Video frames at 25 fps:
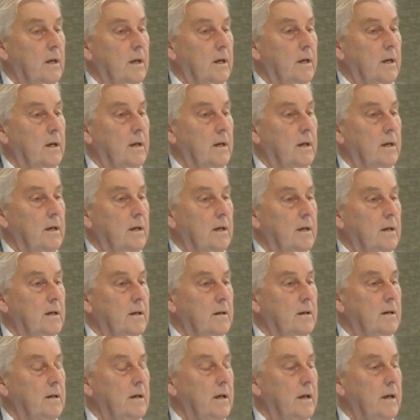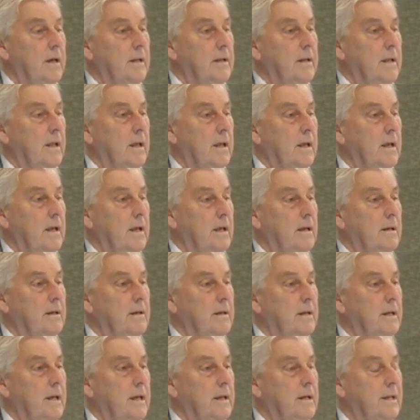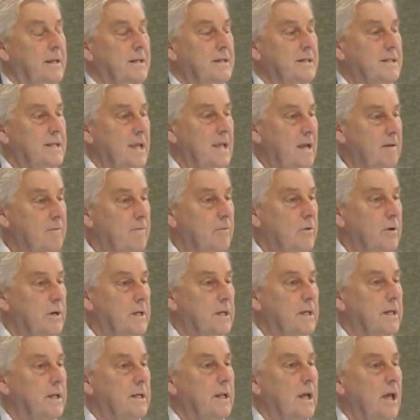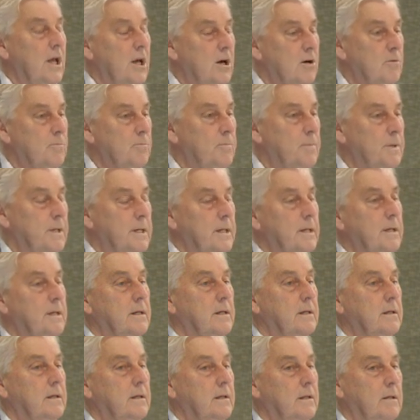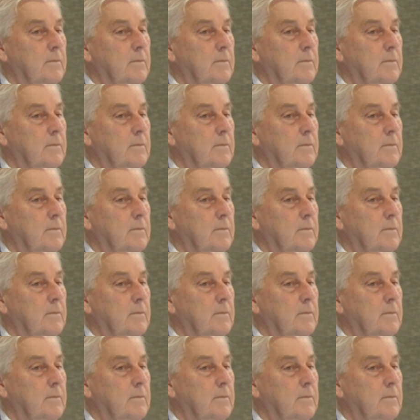and endeavouring and helping